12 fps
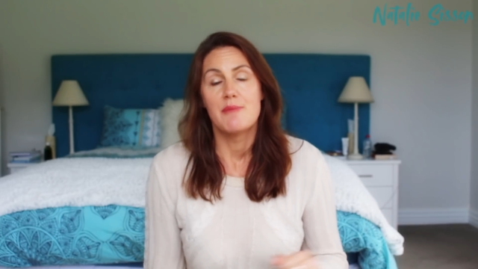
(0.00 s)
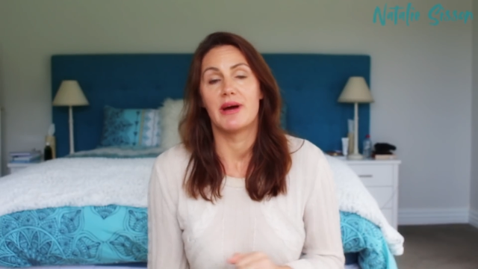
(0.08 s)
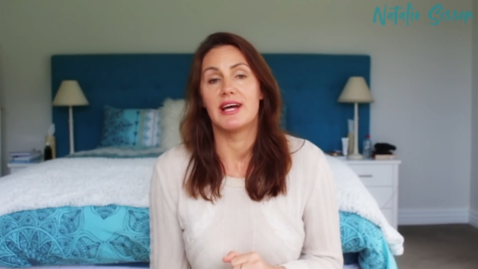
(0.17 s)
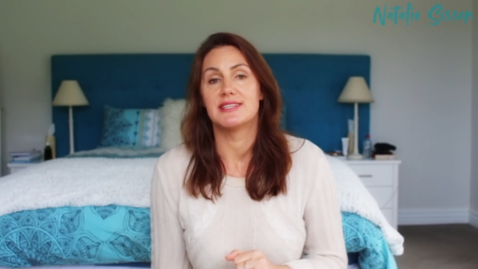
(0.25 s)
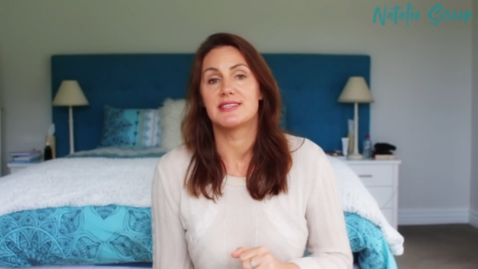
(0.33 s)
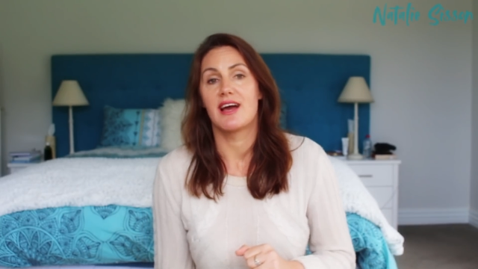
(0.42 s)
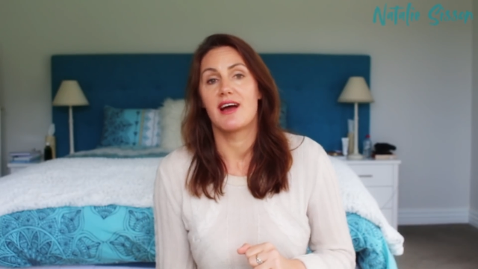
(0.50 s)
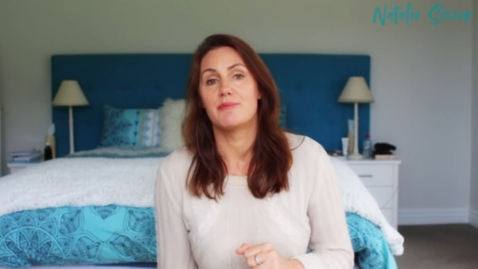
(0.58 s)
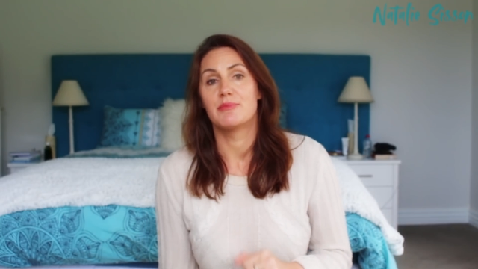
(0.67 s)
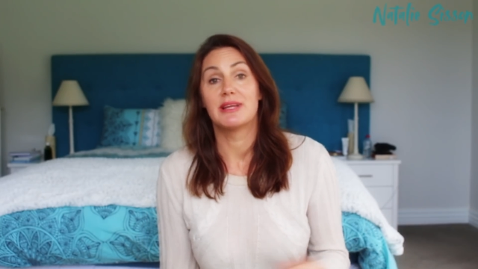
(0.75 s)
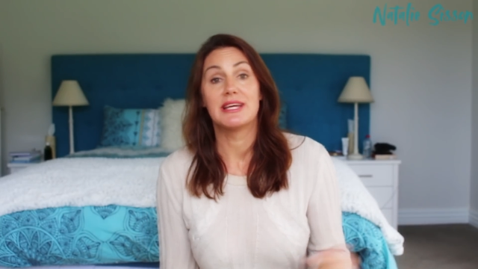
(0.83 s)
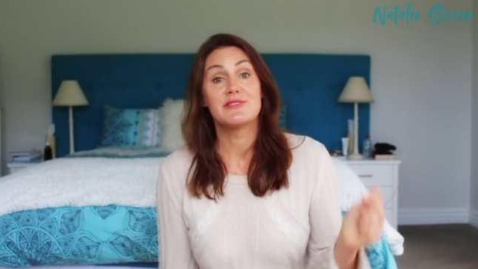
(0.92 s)
But
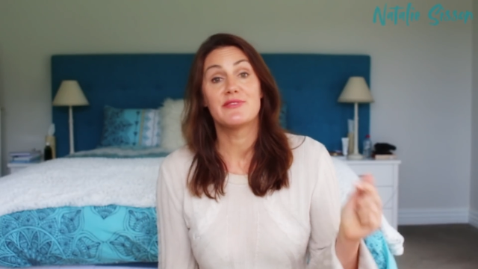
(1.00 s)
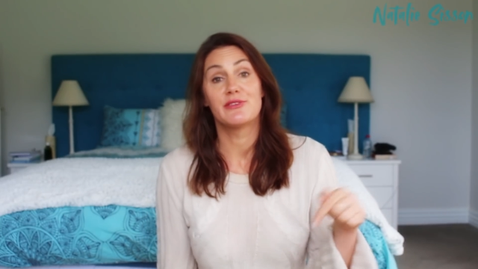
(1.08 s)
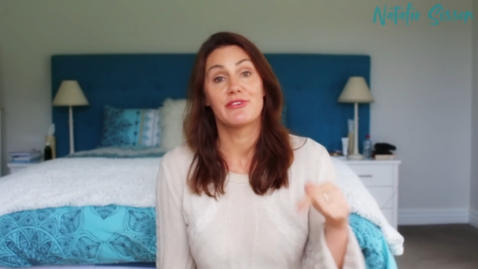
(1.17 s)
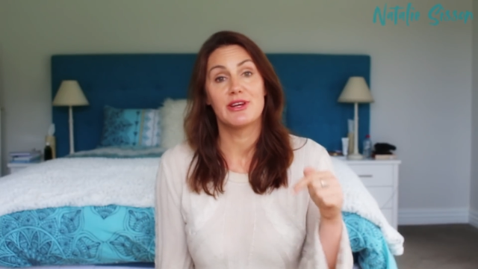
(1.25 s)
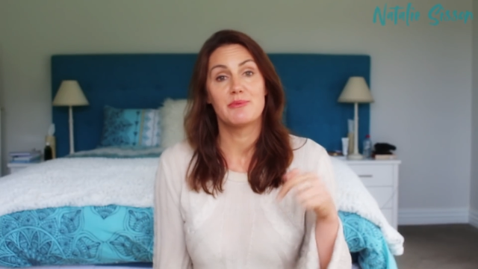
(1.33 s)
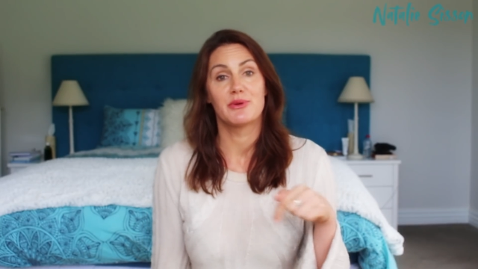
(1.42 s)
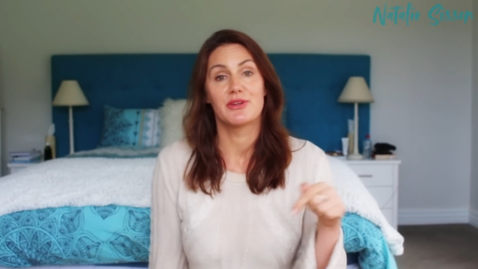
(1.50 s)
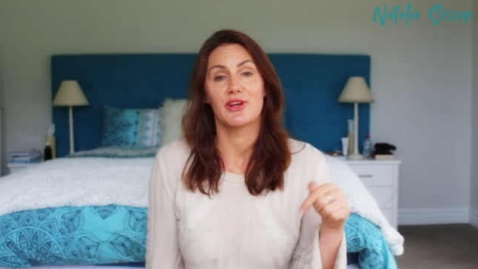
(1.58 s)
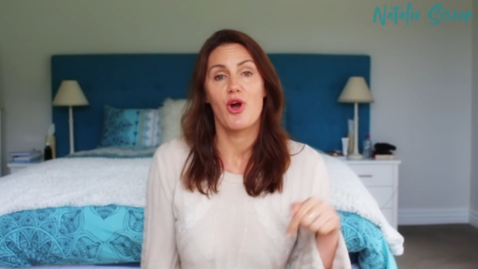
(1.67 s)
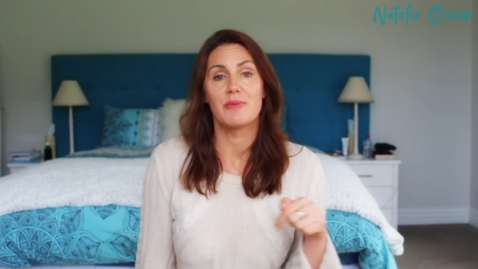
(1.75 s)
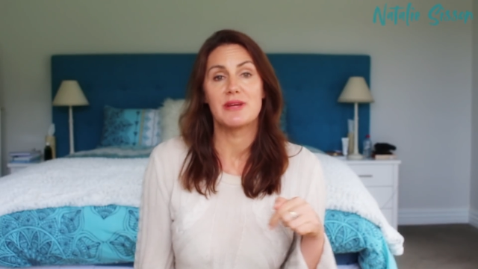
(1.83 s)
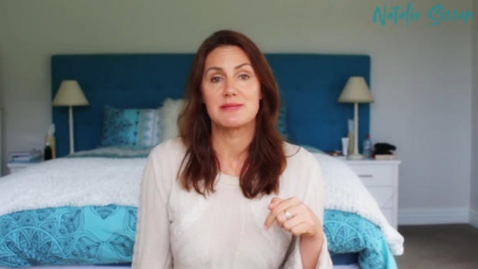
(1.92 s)
please feel free to put in the
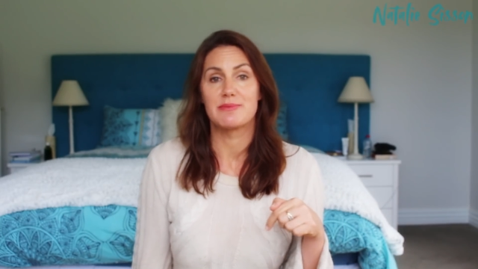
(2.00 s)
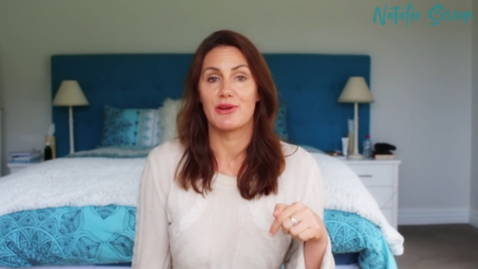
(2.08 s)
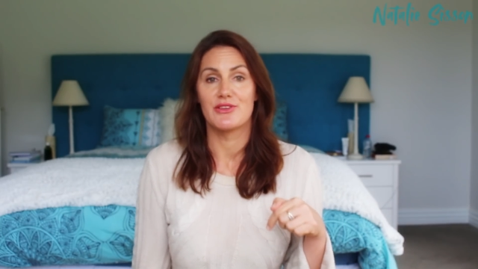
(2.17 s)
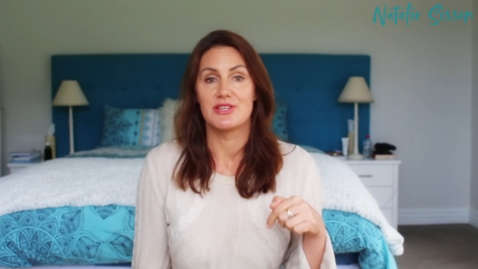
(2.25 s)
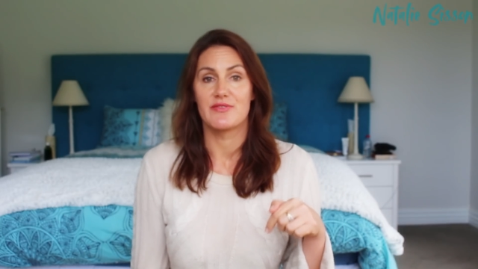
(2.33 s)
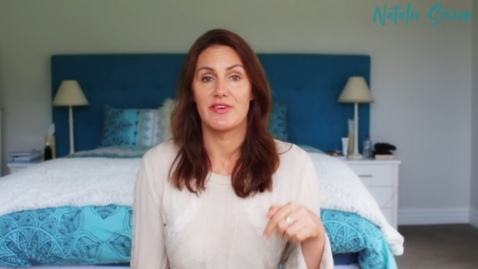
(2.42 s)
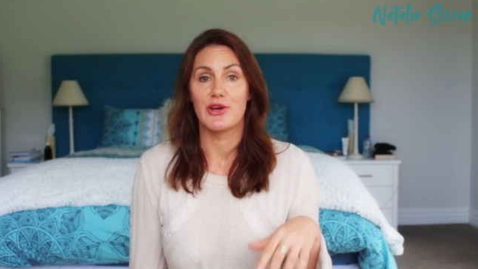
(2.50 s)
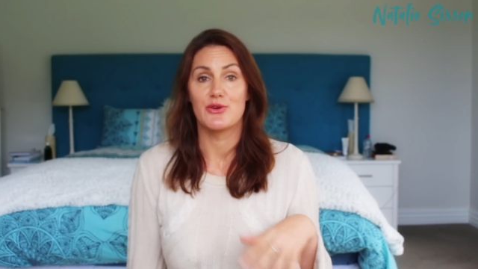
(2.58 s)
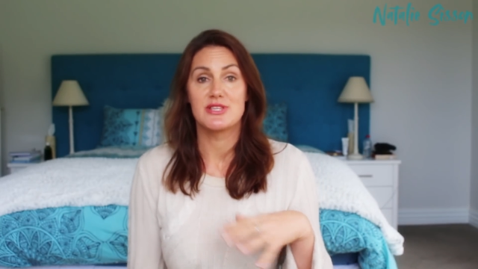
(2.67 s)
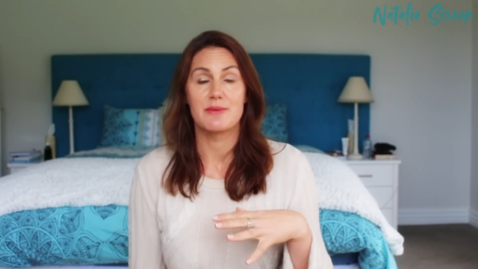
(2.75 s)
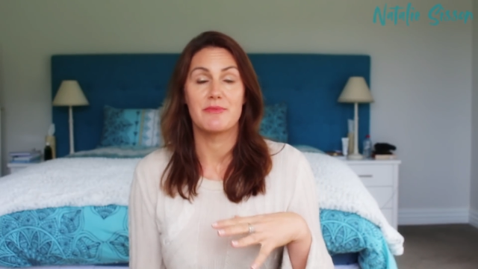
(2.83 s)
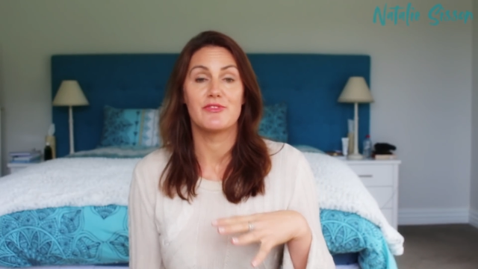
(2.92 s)
comments below this
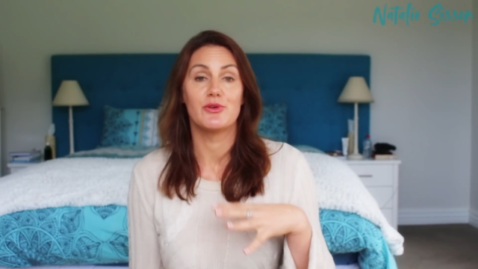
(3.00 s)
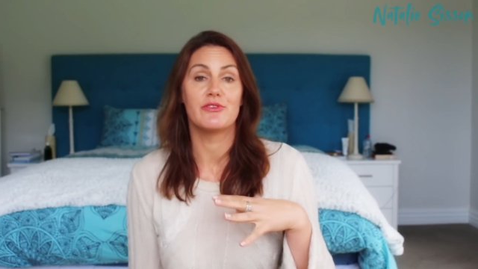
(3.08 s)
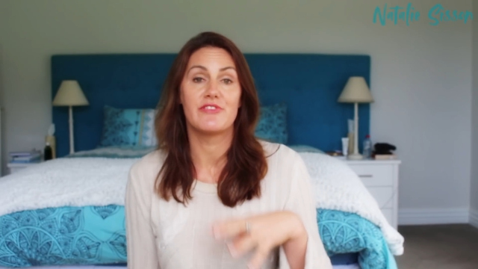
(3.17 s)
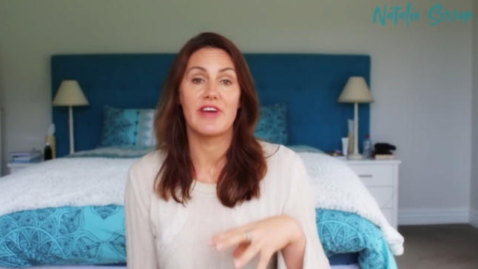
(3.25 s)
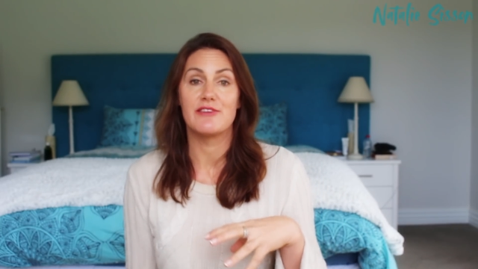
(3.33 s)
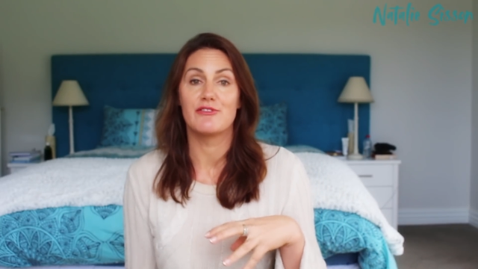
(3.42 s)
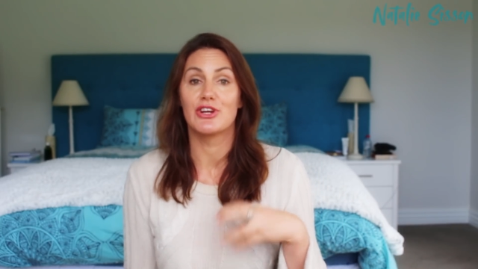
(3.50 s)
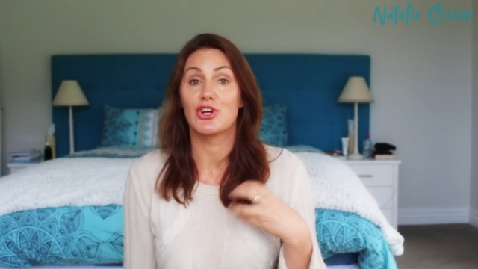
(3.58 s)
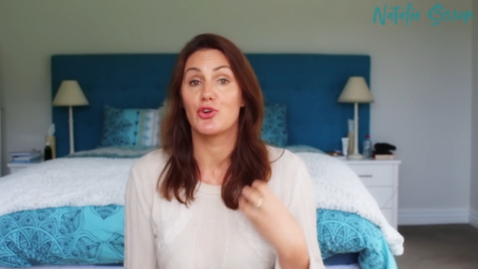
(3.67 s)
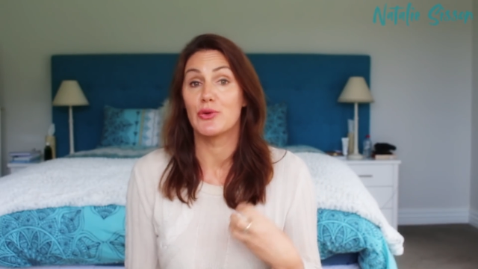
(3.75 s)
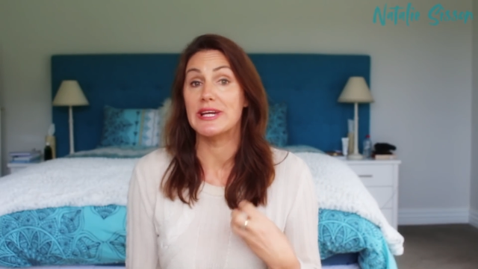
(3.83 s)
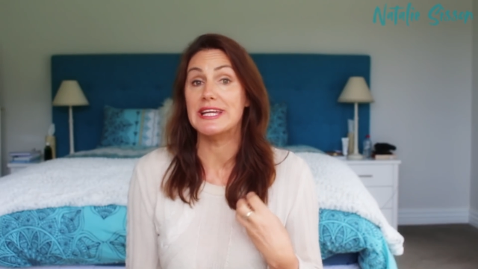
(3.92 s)
video some of your
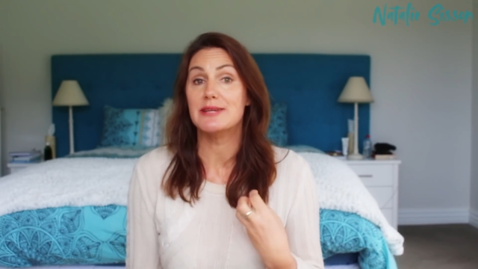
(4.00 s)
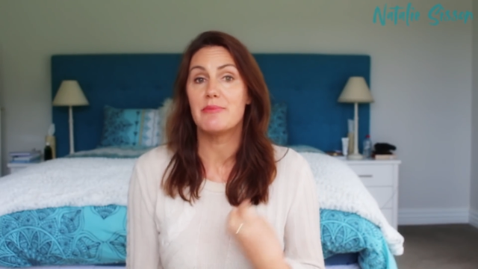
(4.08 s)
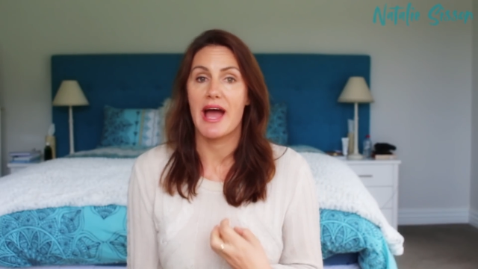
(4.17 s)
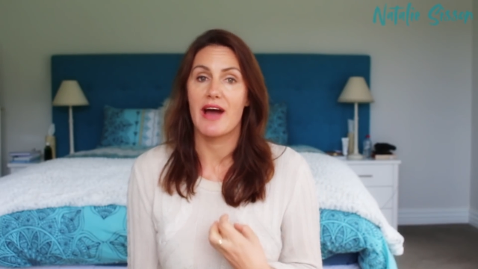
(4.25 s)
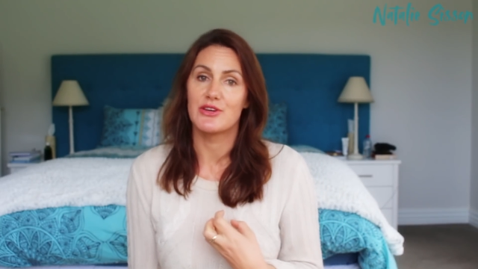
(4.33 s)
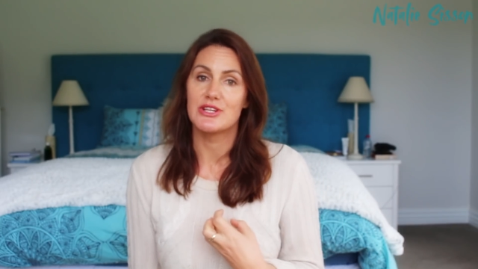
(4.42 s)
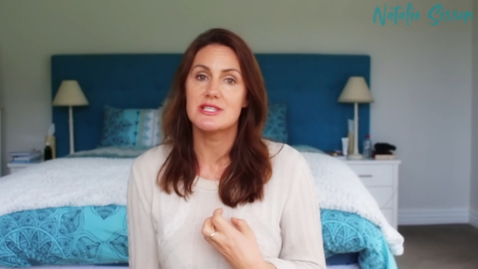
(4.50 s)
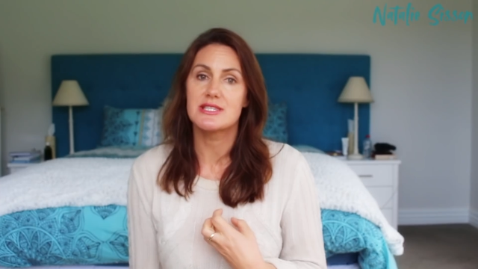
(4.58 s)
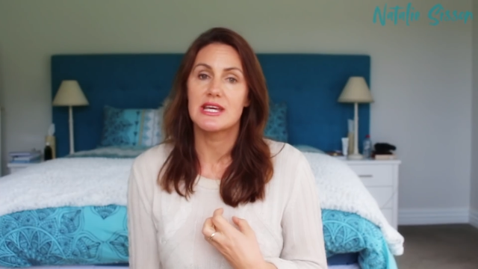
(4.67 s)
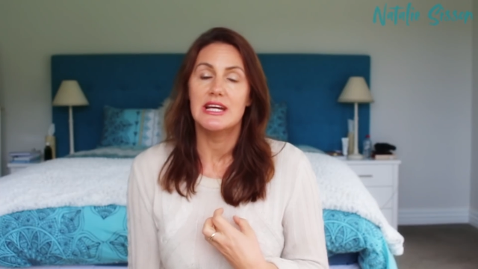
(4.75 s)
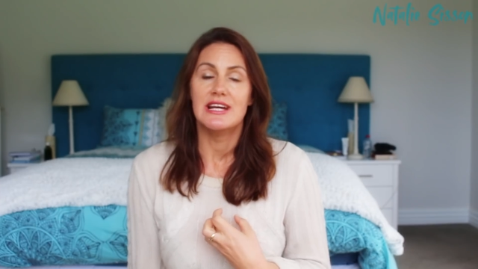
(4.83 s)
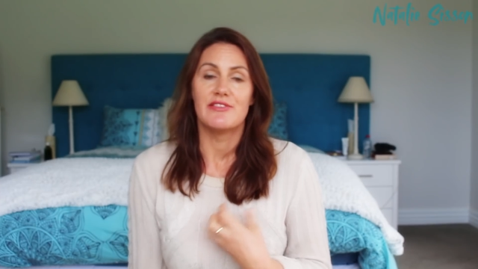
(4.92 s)
favorite green
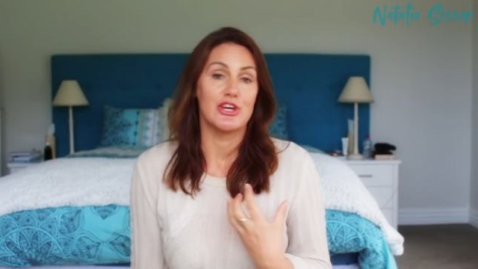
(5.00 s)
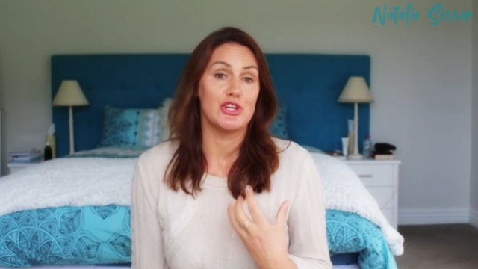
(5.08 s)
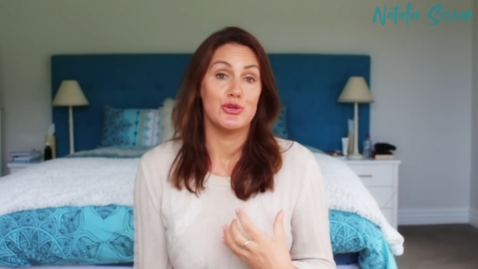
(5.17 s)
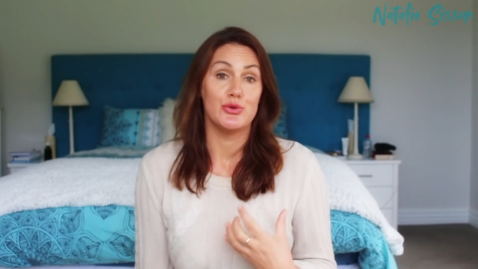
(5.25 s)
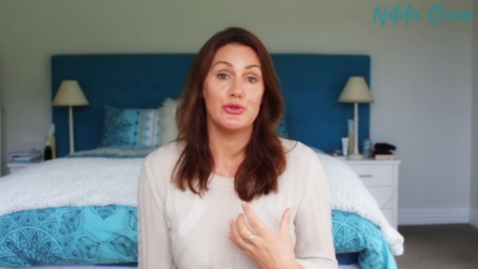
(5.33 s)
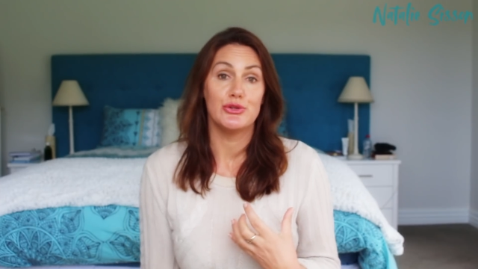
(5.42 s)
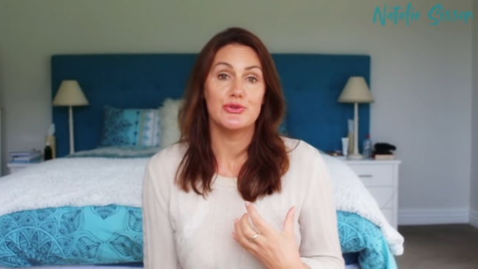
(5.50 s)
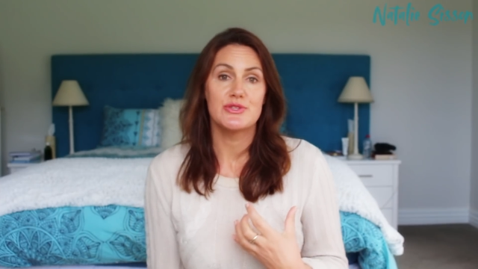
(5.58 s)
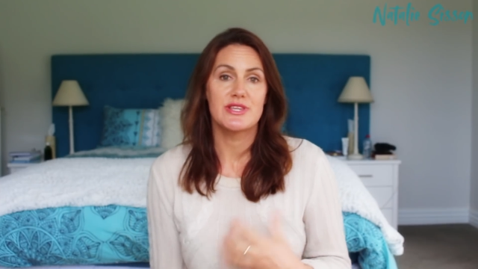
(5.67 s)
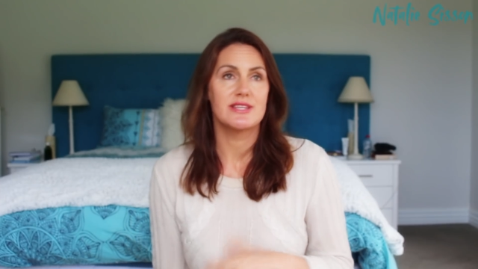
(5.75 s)
powders that you use.